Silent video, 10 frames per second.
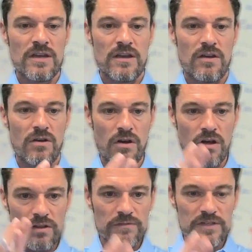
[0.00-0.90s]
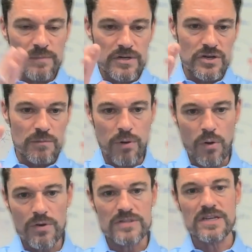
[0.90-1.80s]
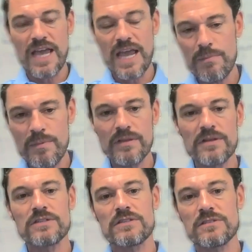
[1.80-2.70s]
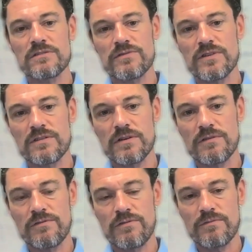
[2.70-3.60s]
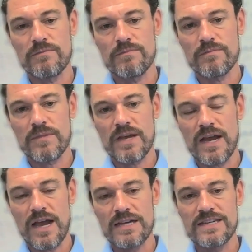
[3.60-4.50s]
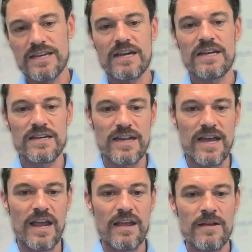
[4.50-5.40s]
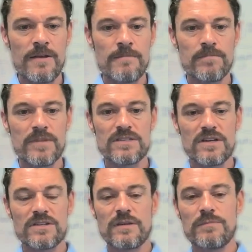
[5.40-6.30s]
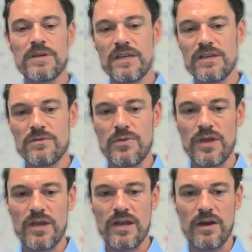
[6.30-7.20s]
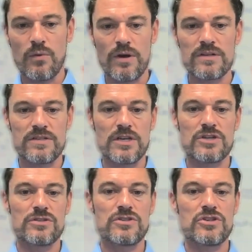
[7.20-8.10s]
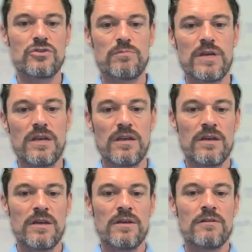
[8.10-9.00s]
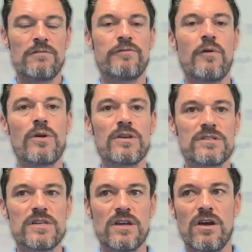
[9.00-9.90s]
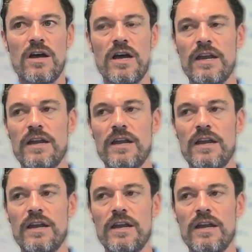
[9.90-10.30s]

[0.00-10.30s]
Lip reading: all of these major components and capabilities of identity today, is there something that you think organizations should be focusing on